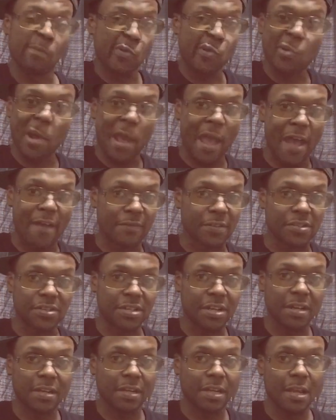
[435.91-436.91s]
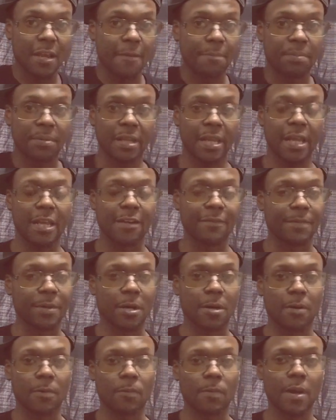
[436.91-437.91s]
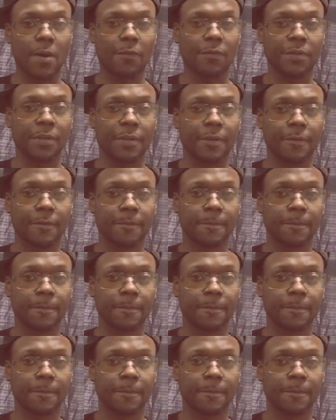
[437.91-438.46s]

You can have a ten-year plan to become wealthy.